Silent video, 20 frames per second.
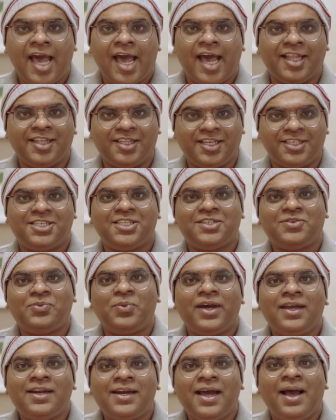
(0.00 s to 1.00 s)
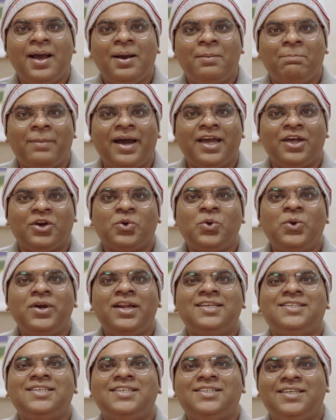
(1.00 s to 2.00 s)
And this is where my
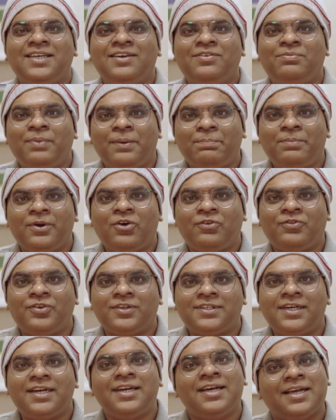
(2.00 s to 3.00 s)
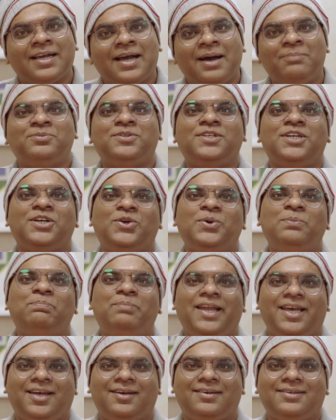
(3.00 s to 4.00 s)
role as a Chief People Officer comes into
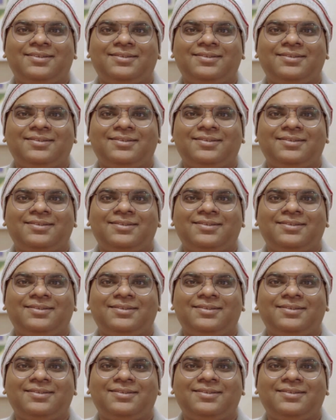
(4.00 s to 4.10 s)
play.